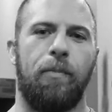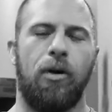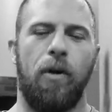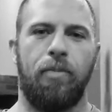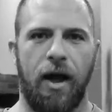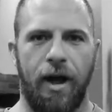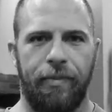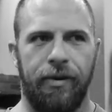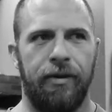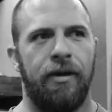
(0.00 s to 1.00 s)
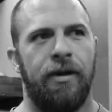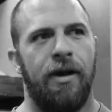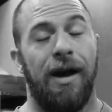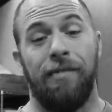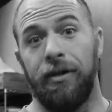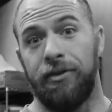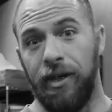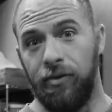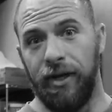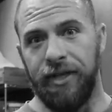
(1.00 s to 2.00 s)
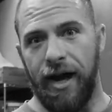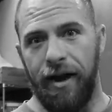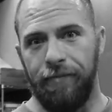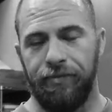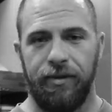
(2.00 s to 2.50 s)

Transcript: Pro Prep, now 10 weeks out.